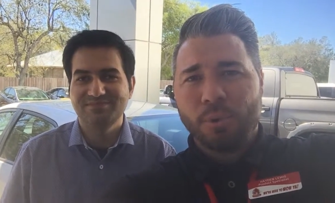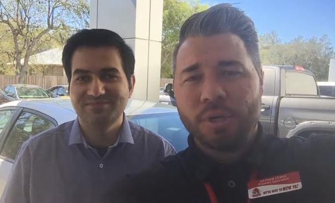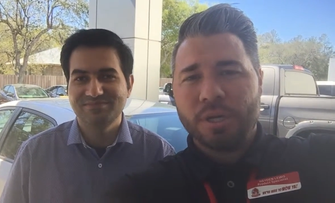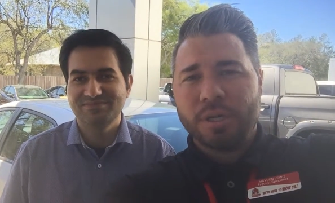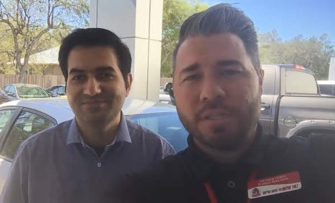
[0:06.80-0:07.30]
Speaker 1: bought
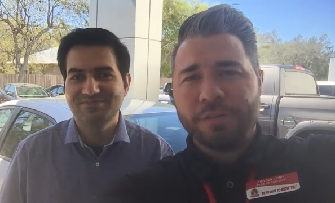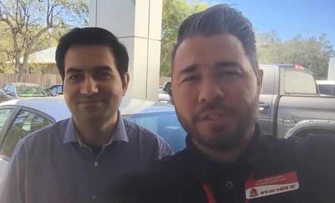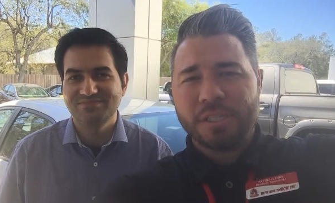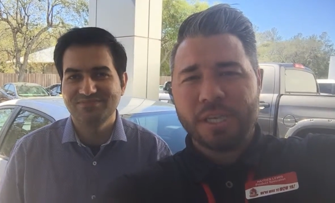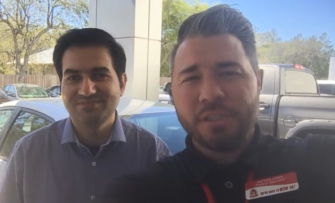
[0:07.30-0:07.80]
a
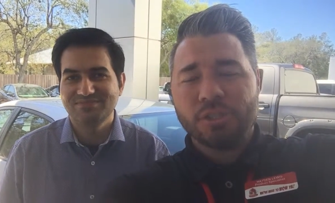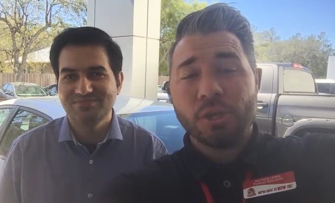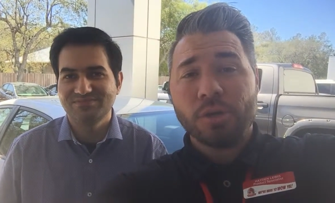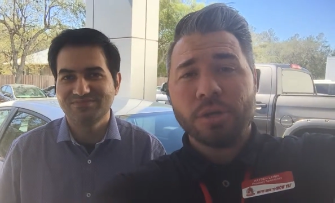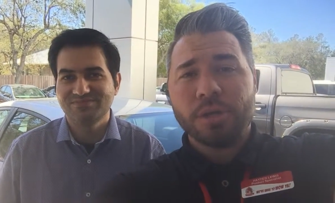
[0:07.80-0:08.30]
17
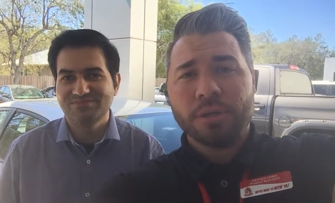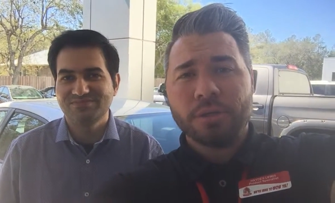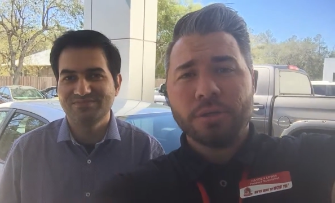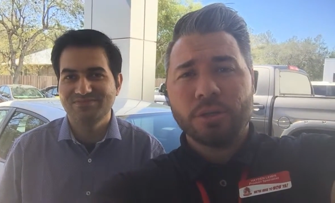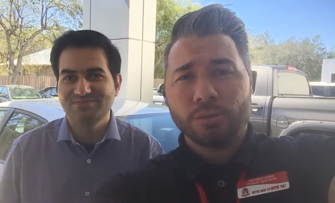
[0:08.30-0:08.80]
Toyota
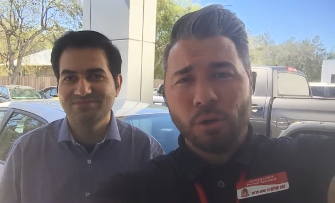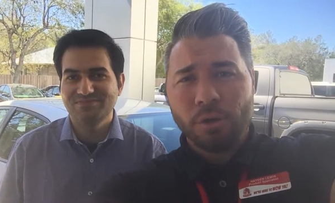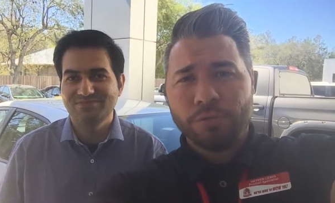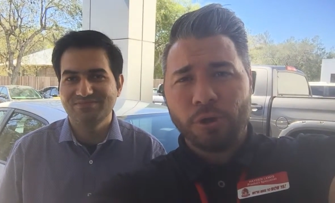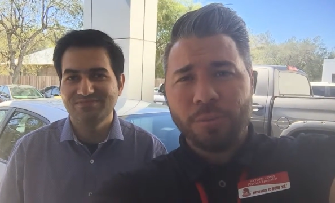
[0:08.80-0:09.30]

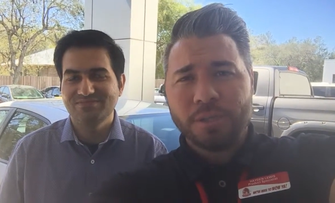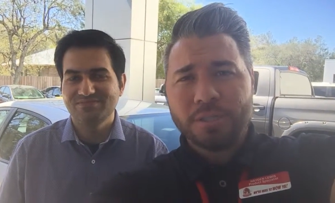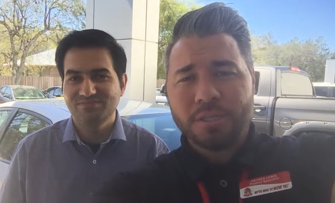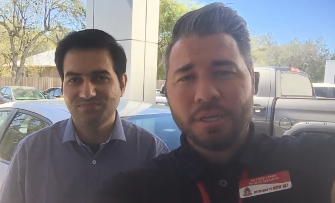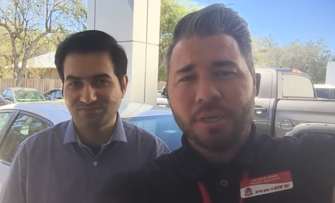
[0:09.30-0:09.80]
Corolla from
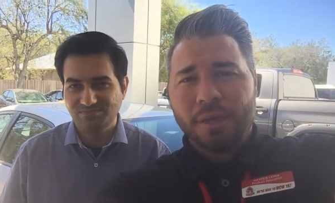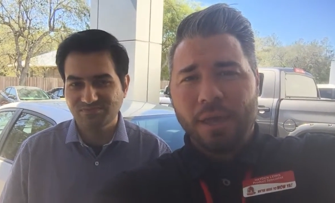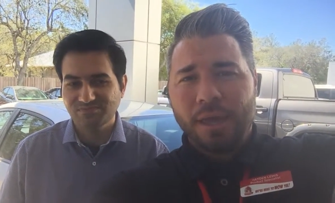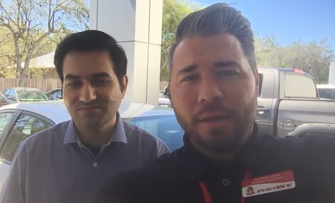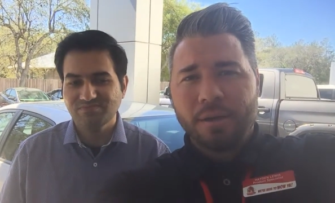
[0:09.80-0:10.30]
us.
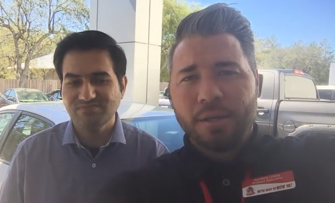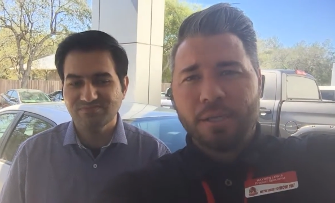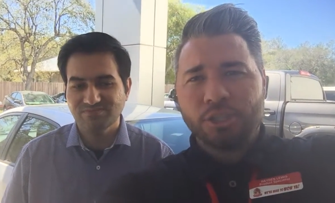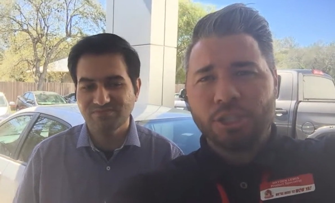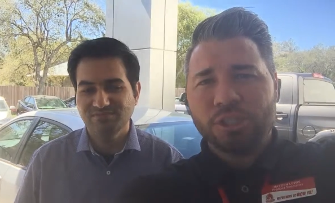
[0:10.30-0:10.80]
And uh,
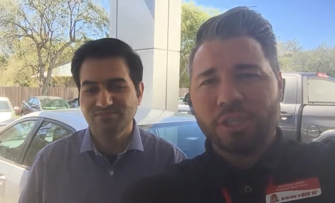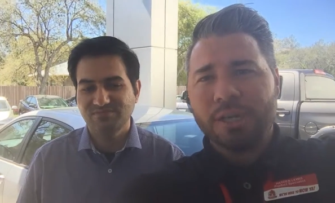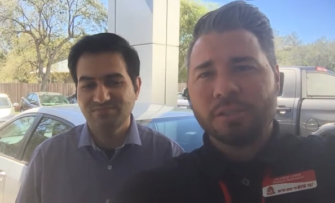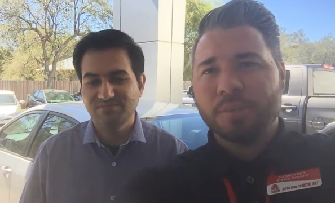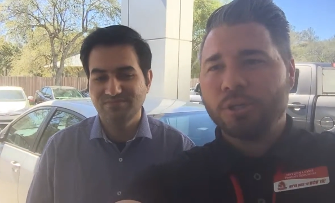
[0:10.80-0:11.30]
Ashish, tell
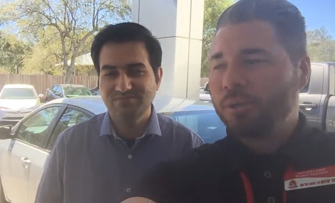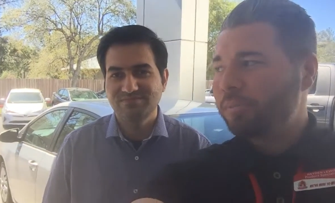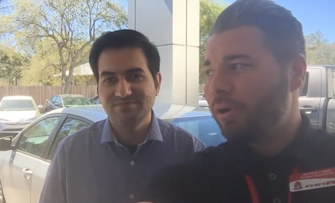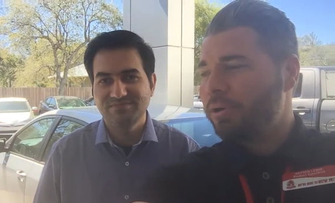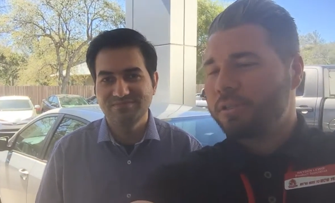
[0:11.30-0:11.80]
us about your
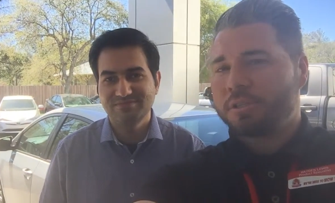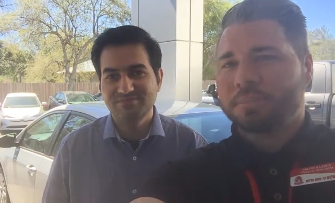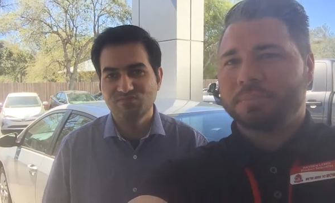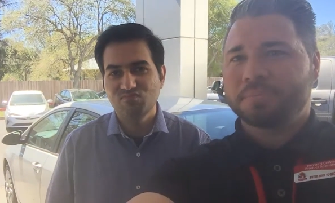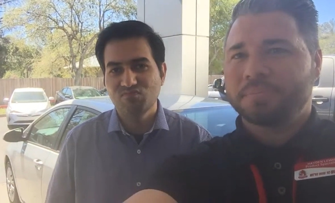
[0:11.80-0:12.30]
experience.
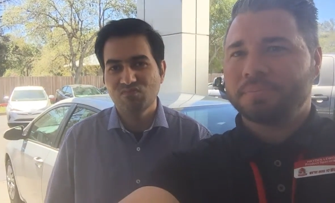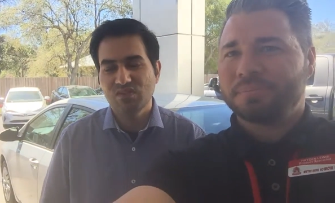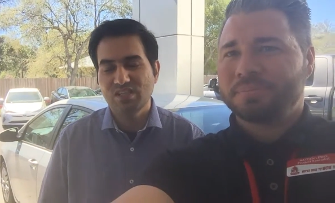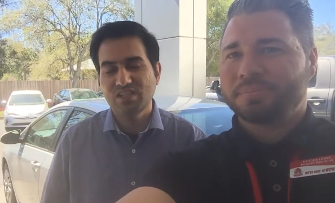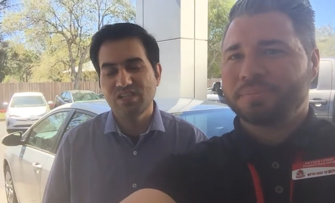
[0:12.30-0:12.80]

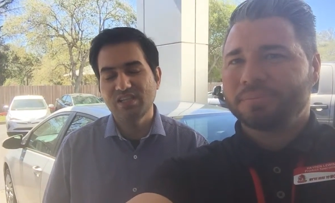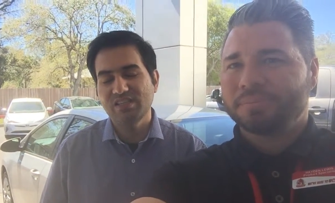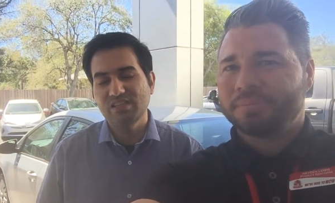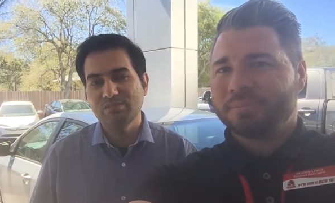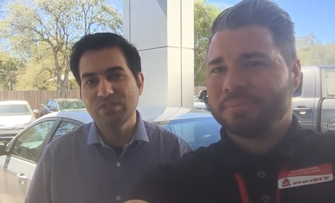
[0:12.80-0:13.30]
Speaker 2: Yeah,
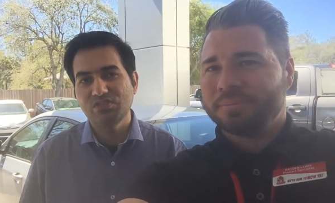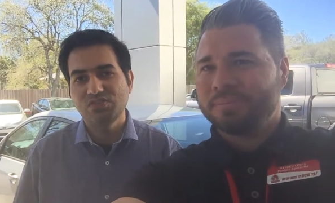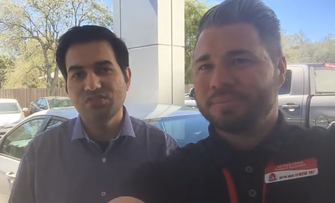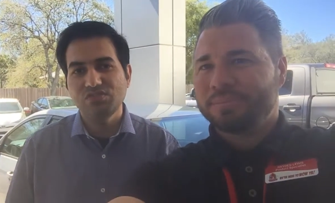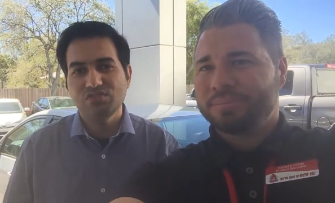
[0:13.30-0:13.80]
hi, I'm
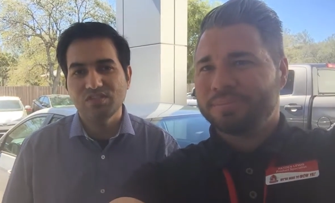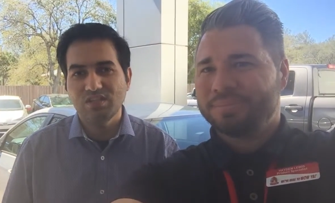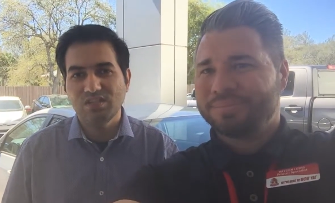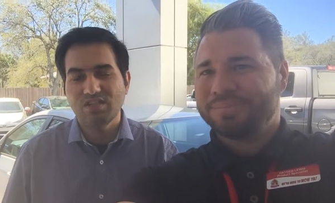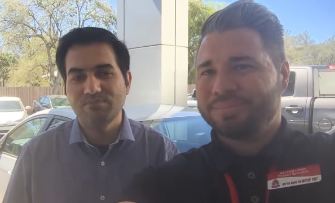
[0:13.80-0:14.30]
Ashish.
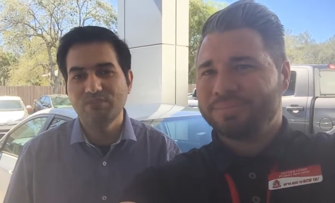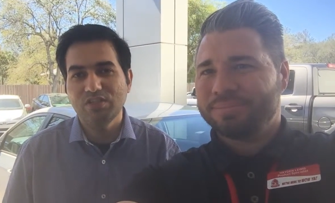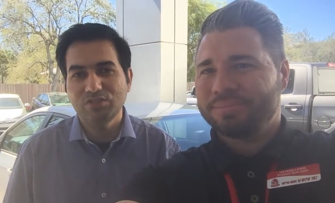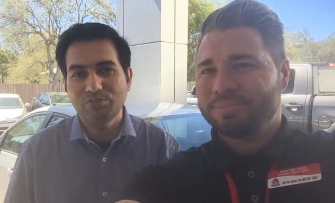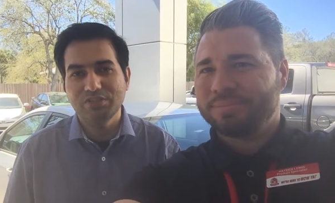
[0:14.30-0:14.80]
Uh,
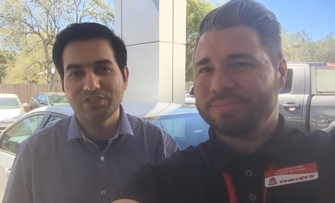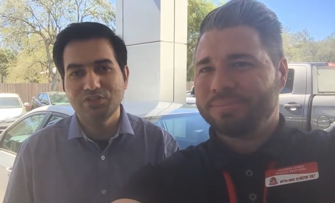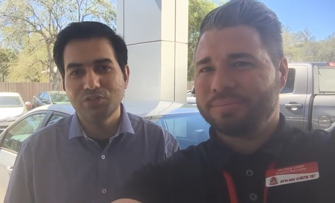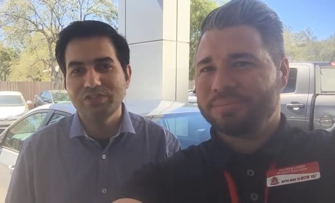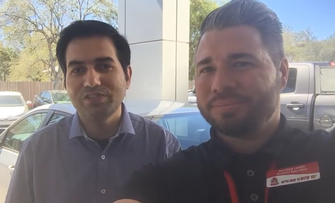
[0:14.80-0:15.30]
it's been a
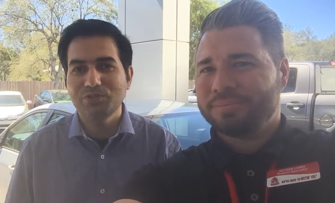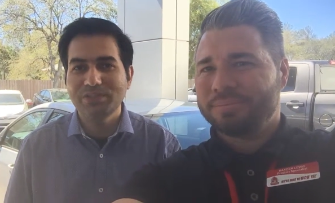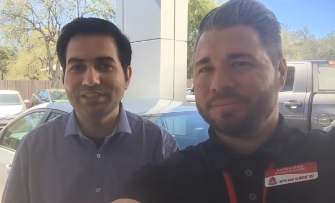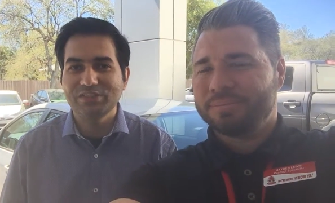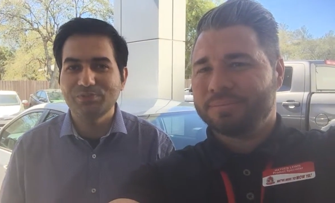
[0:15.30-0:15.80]
good and a
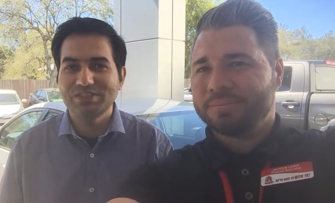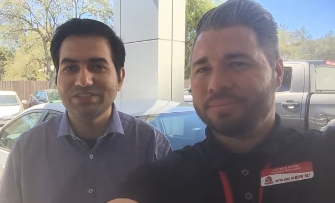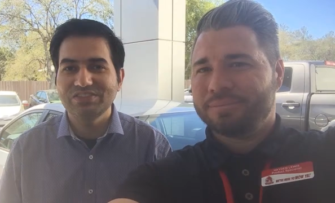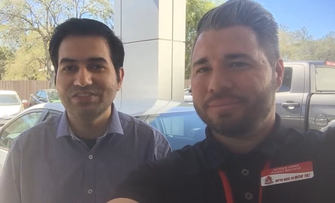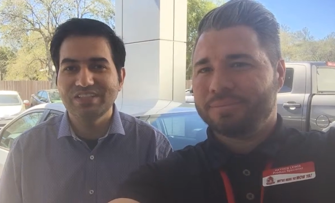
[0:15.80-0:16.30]
quick
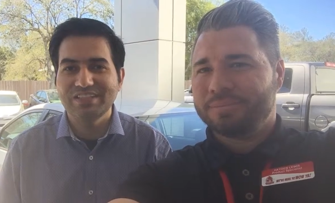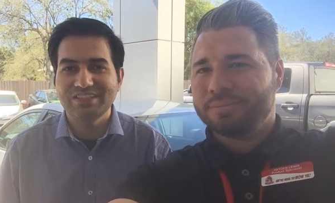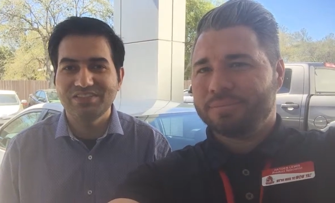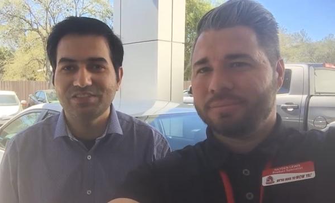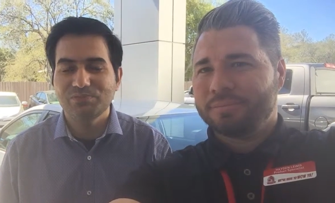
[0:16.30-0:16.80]
experience at
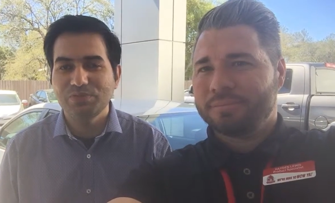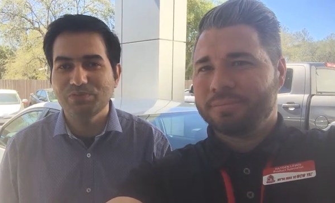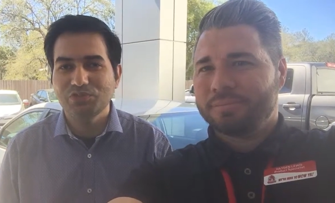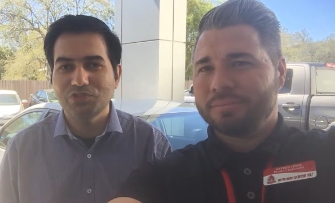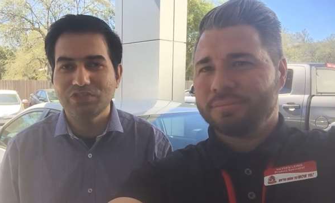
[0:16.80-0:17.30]

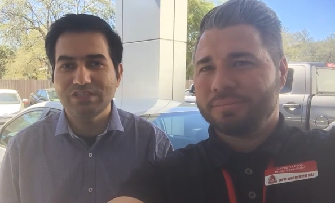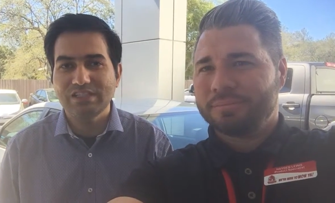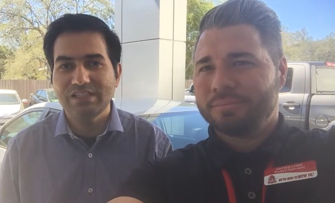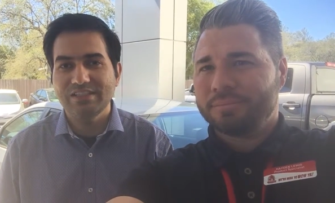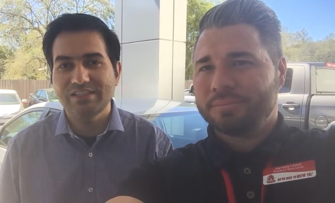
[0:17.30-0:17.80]
Beaver Toyota
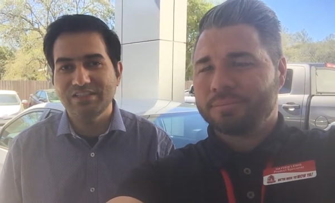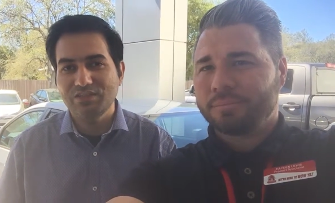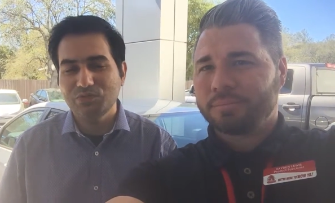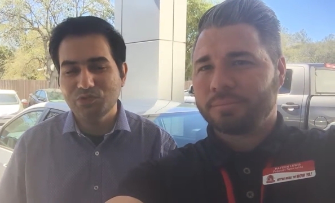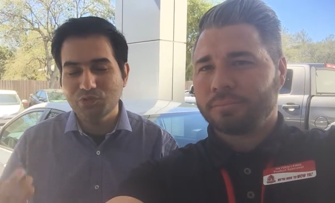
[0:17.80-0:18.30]
and
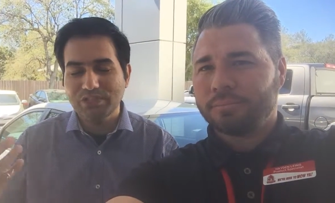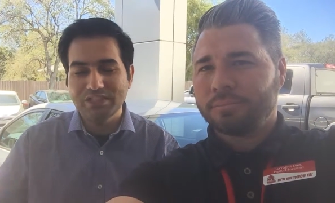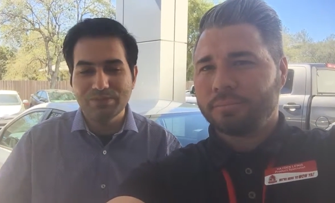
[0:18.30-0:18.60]
Hayden was quite